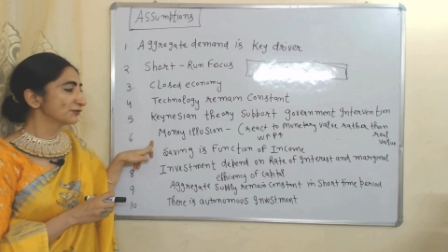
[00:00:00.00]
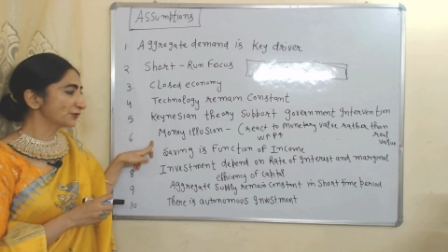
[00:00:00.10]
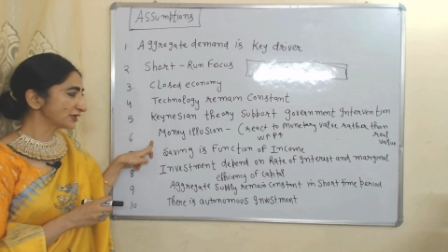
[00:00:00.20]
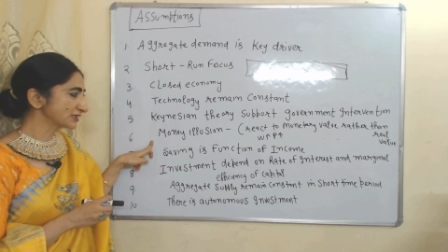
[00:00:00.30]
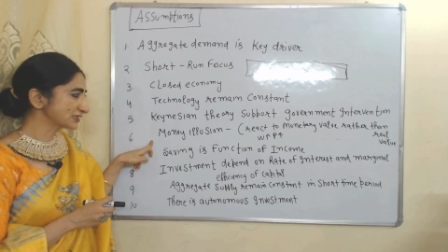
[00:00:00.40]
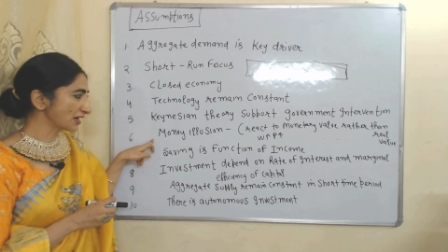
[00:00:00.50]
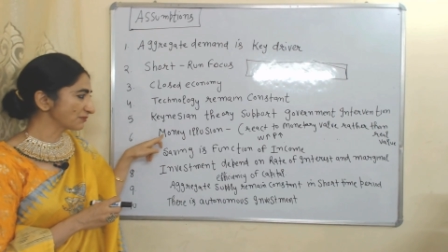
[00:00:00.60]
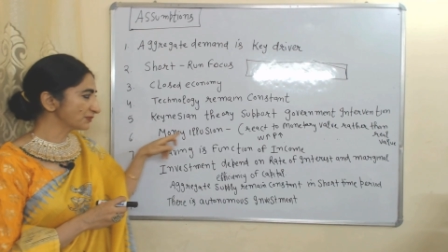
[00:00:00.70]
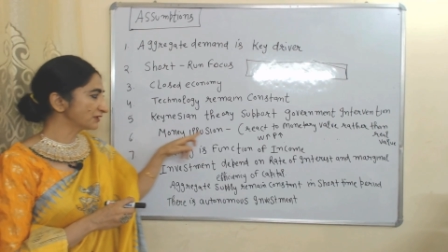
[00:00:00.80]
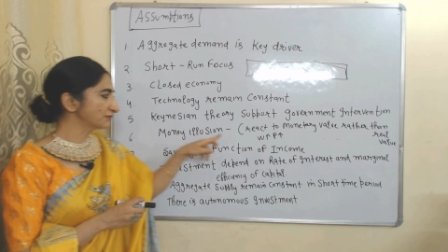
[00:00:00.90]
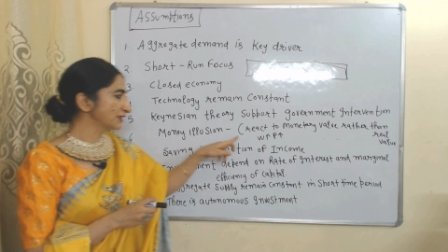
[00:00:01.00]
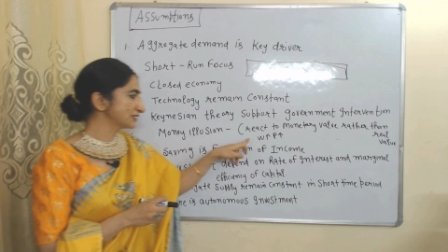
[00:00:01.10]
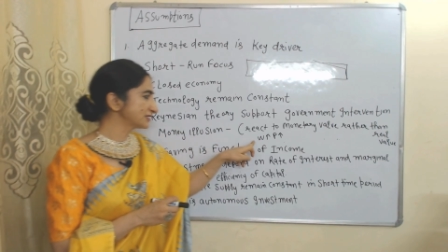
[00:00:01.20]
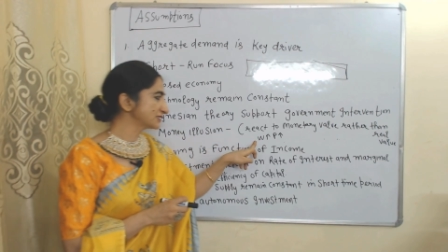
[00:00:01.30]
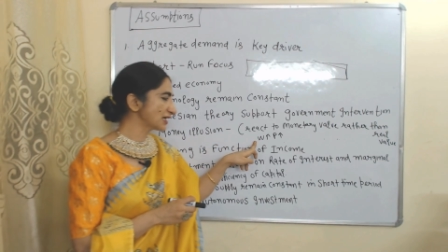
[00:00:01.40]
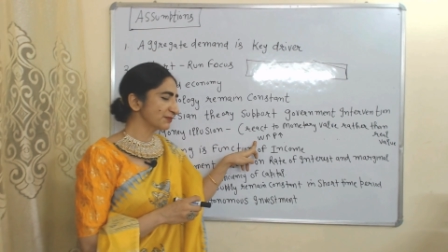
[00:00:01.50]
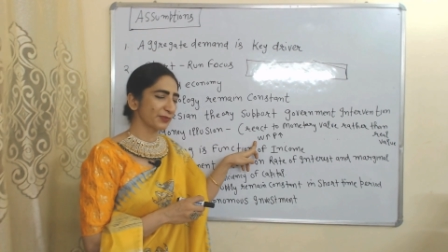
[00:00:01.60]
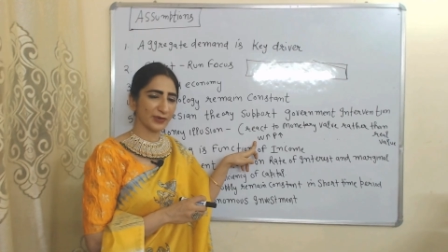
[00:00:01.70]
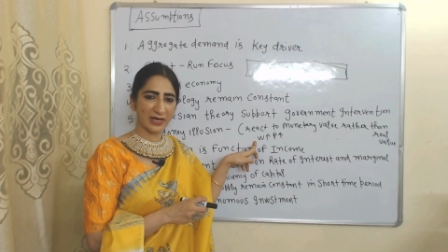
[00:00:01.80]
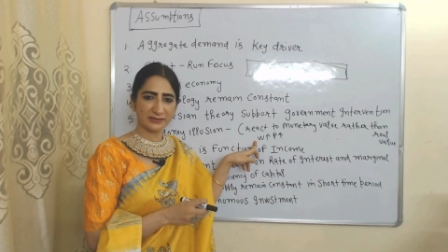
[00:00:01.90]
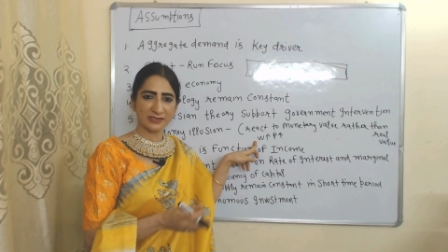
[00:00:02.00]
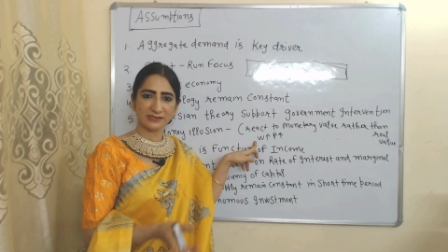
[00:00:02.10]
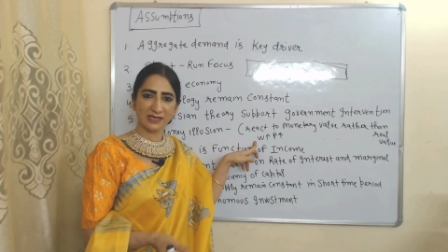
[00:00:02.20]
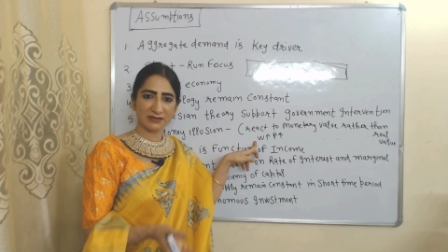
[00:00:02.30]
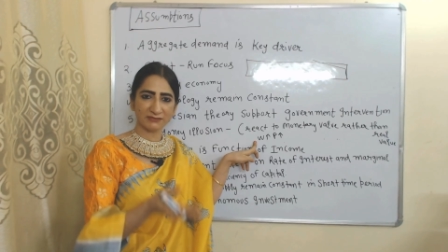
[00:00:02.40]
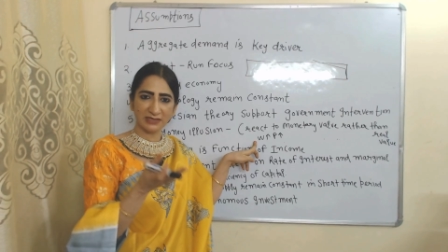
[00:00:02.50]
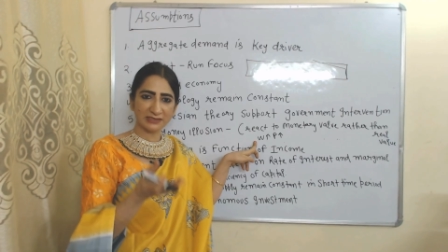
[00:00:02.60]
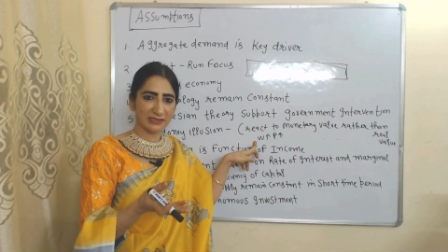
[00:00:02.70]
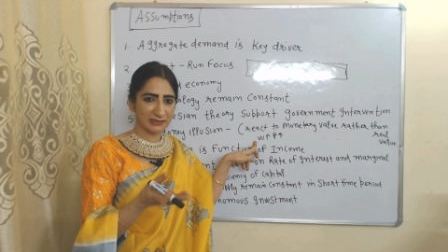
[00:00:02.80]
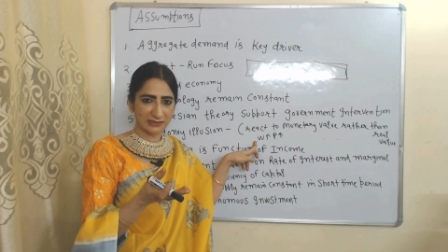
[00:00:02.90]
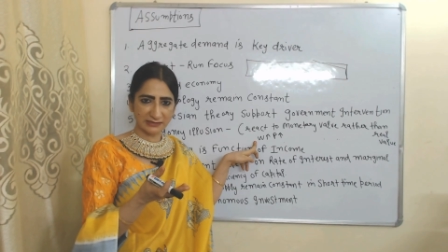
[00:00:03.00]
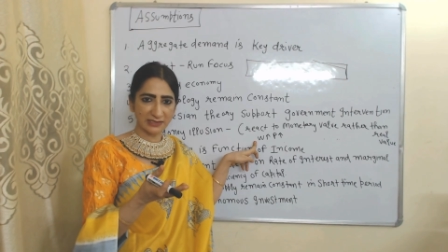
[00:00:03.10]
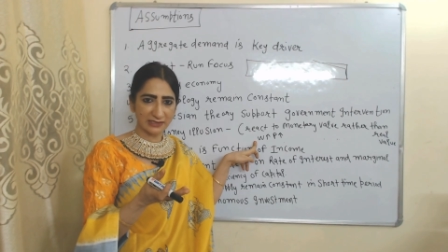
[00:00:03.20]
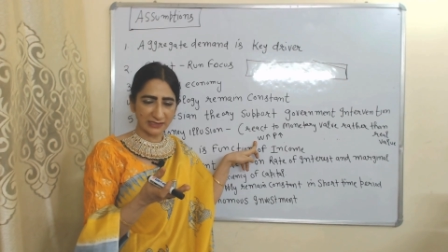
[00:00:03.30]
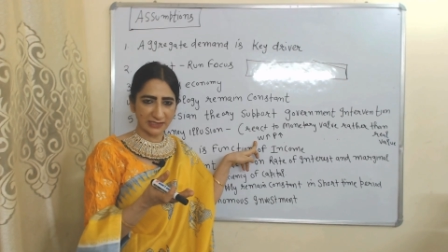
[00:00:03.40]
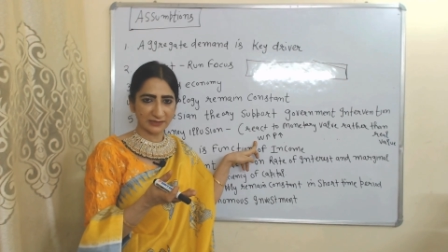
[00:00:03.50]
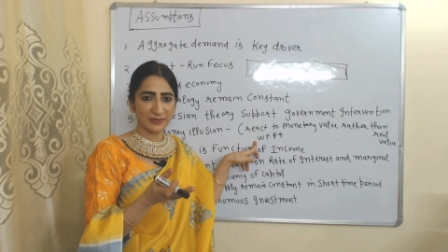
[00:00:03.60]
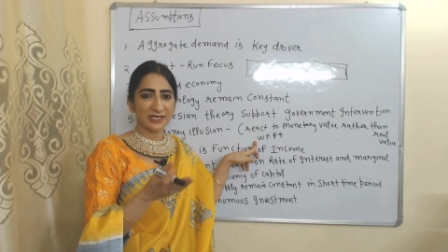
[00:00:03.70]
For example, wages and prices simultaneously increase.